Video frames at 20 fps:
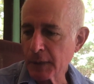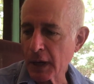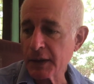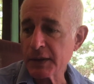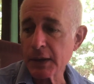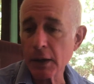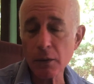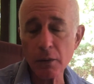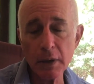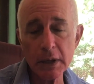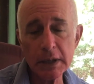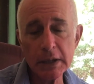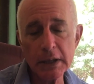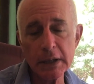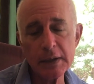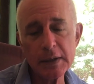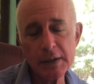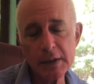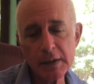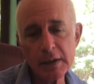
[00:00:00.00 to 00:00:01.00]
so
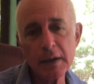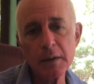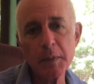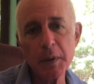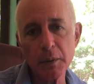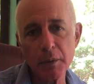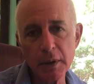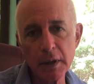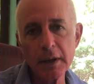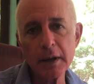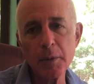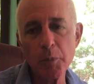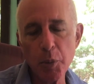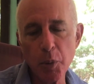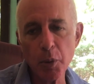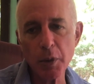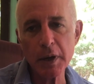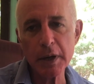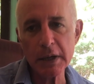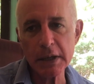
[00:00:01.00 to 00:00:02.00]
it's just going to be really
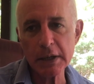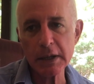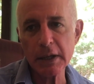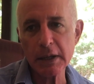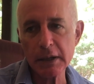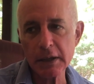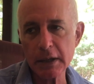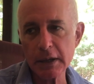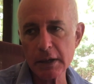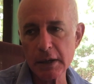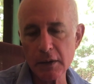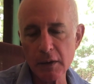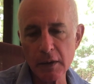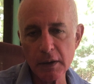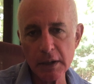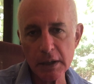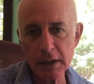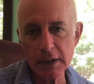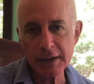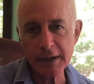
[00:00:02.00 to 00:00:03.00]
important that you
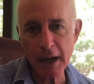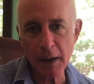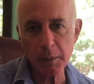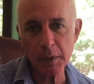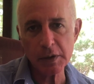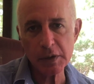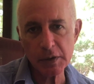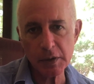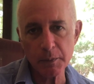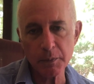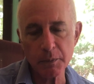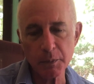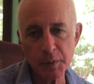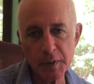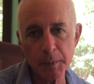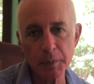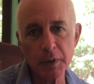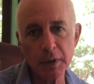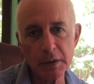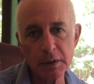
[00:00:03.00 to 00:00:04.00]
establish
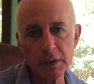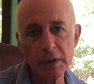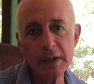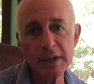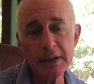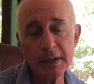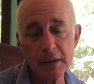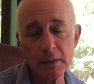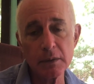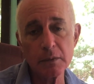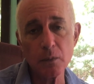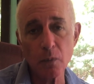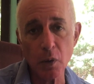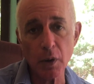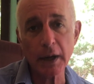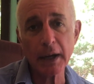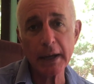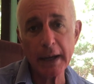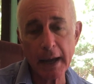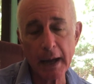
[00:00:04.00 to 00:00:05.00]
some good
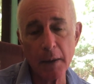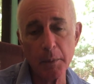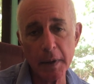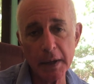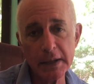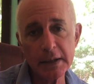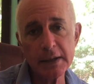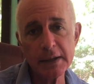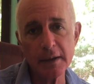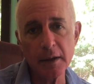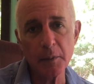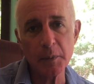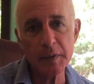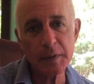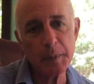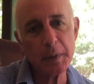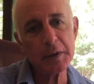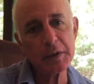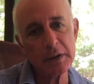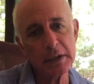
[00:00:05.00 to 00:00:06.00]
work habits,
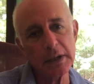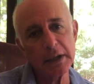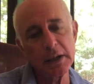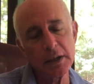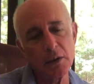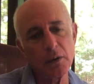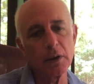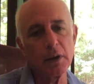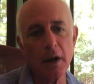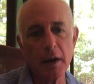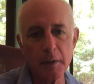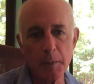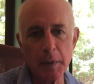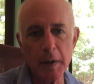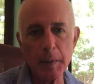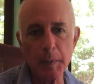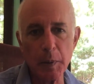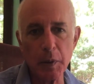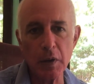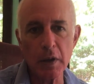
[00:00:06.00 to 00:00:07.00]
especially, a lot of
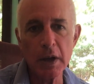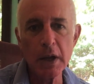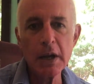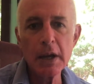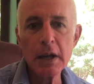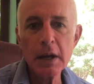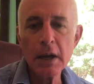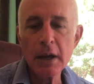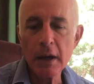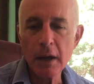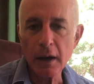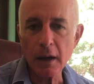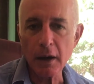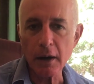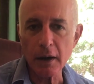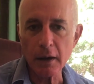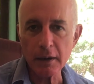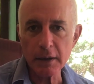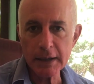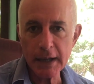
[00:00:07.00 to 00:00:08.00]
people
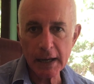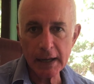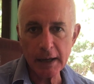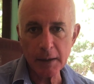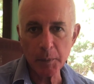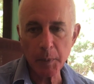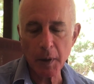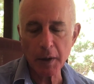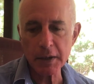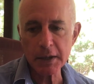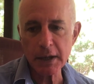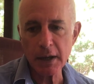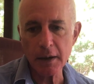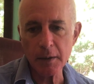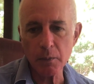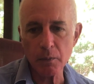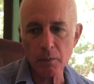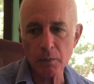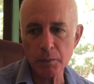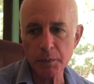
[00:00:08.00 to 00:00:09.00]
are taking
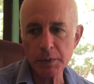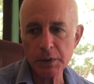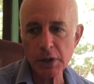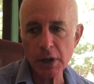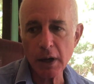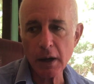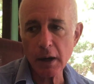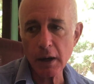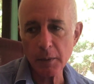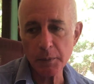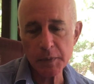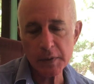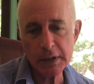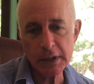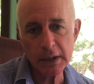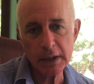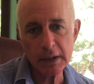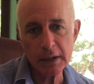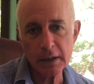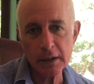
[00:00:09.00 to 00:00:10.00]
part-time jobs
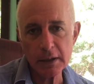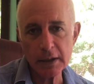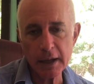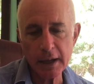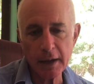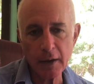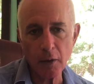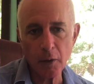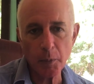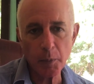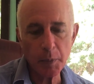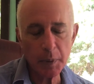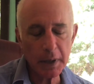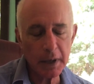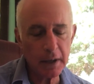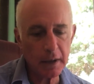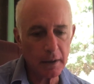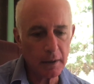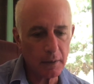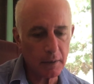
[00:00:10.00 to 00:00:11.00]
to help
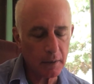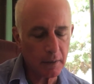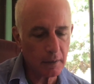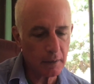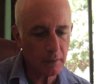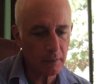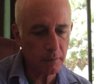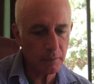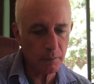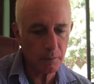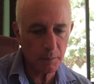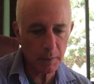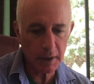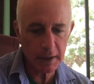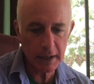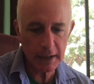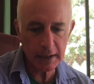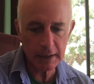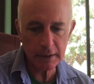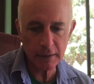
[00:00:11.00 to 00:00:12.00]

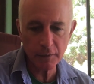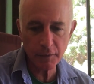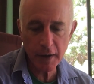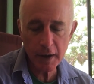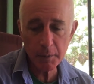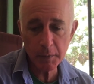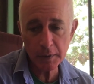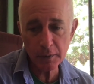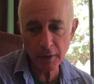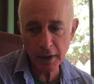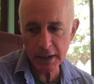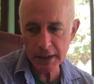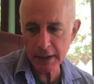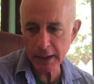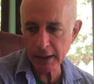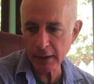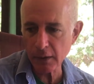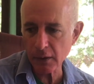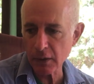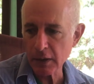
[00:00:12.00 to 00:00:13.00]
money in the family right
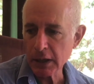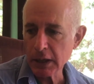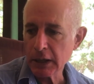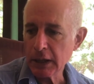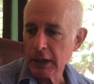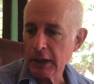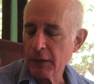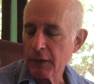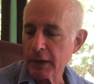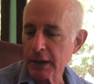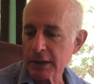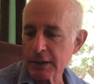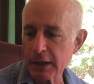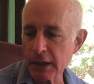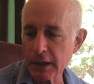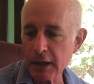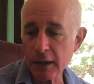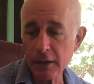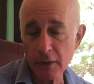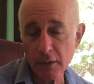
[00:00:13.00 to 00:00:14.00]
now, things
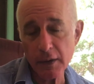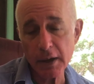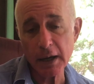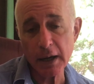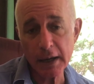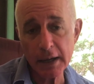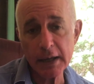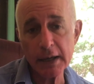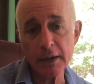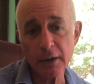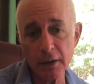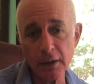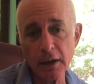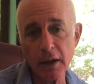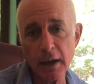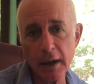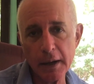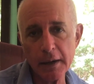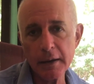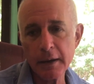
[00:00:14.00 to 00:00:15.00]
that I hear a
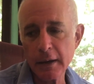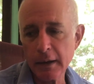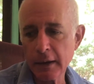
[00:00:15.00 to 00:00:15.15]
lot.